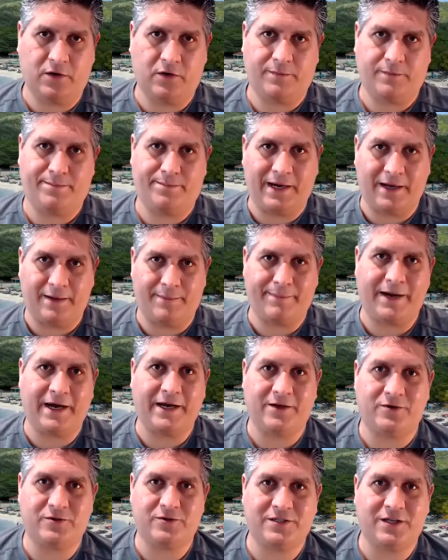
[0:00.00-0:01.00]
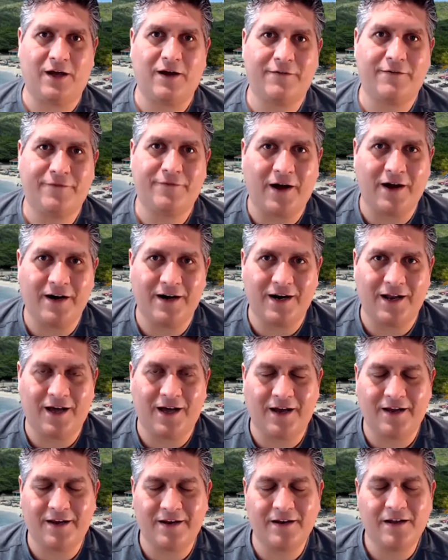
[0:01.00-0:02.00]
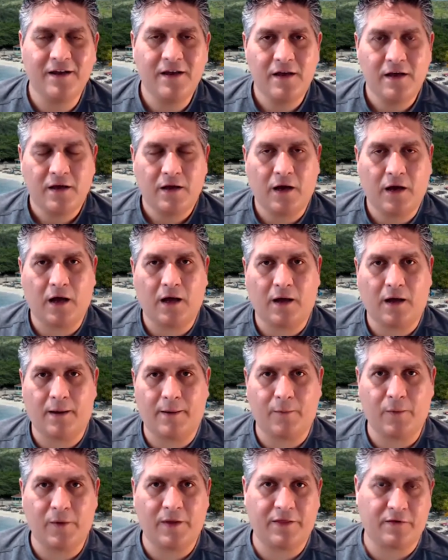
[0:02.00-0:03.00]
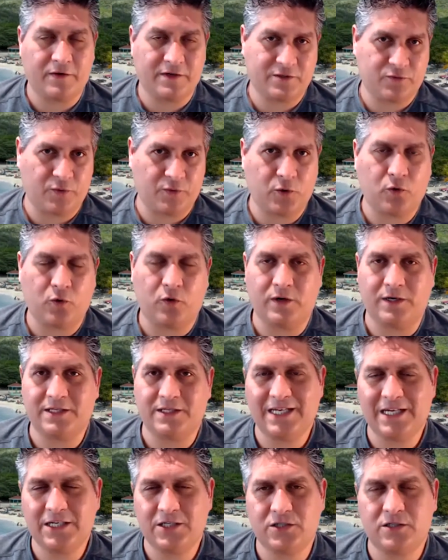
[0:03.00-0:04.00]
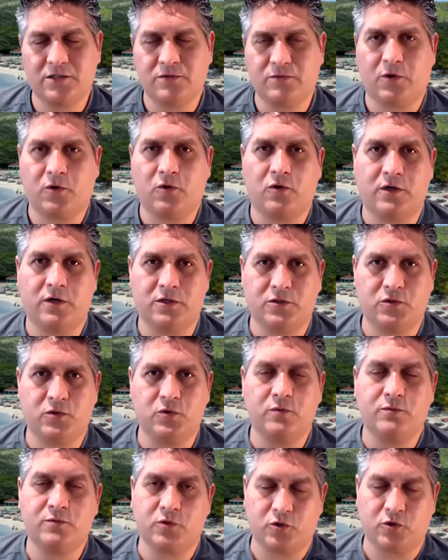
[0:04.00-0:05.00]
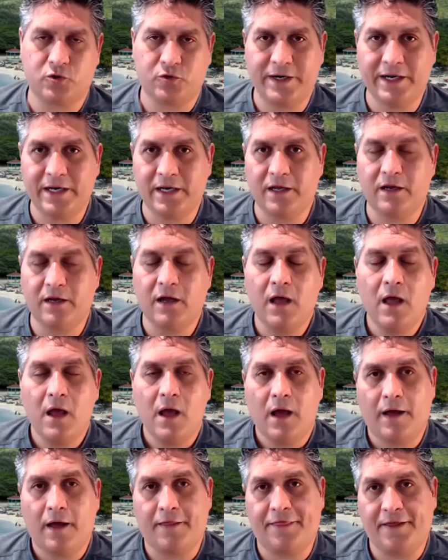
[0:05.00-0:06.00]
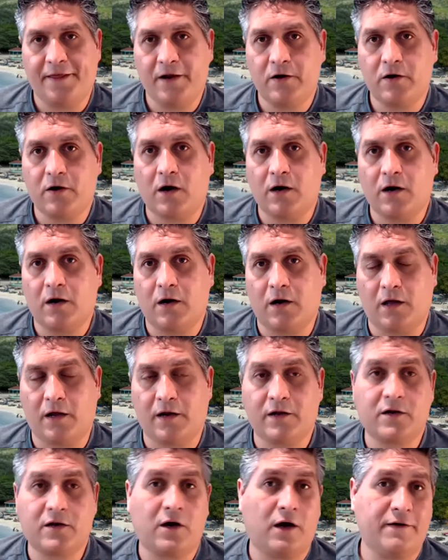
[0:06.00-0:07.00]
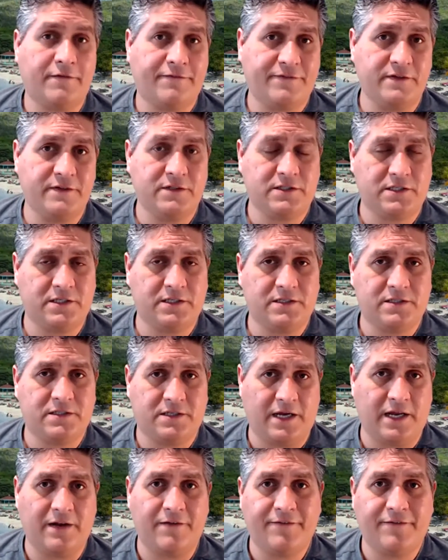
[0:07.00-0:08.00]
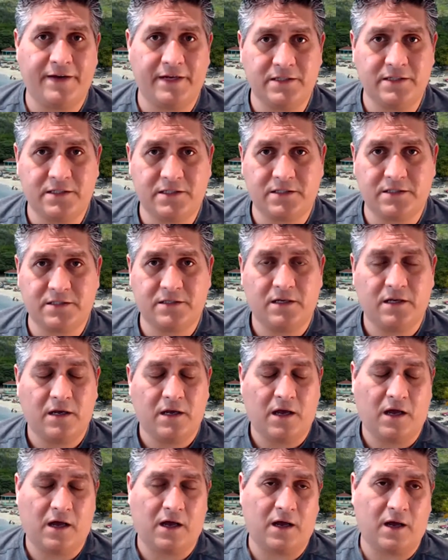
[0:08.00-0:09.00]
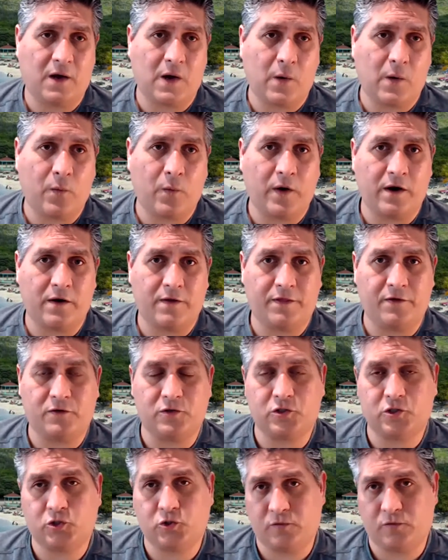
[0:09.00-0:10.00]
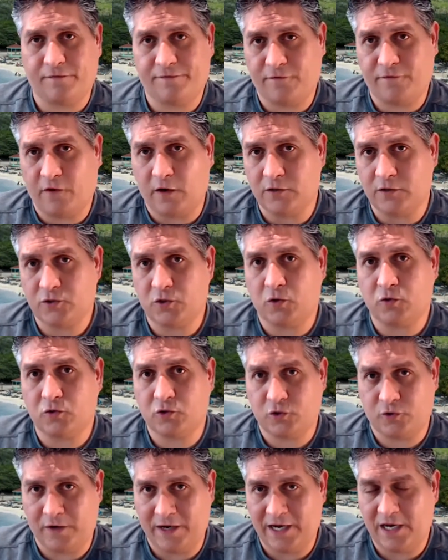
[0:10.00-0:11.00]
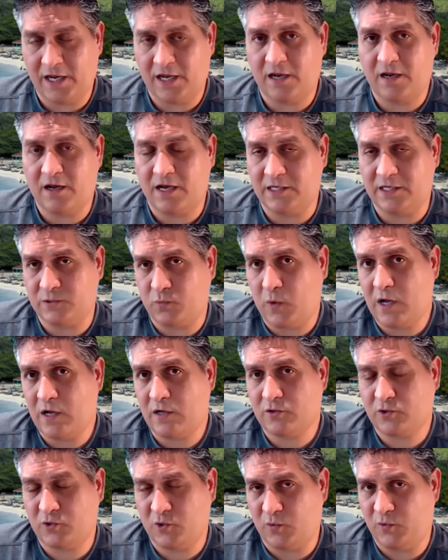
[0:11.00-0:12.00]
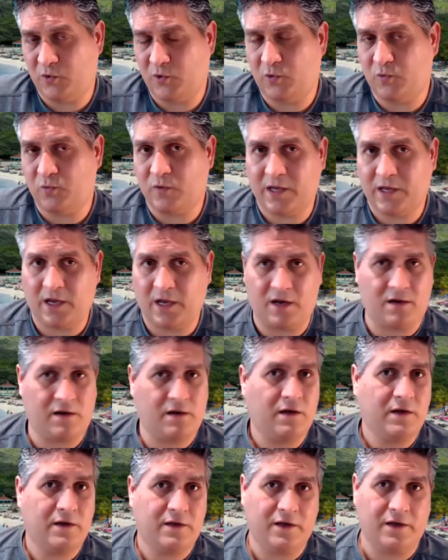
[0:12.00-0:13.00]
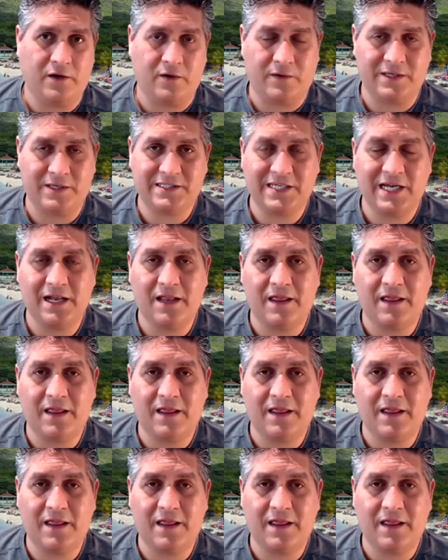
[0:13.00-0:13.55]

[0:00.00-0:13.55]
by yourself online, whether it's recorded sessions, recorded Zooms, or training. There are a lot of conferences and events where there's frontal training as well, so you can attend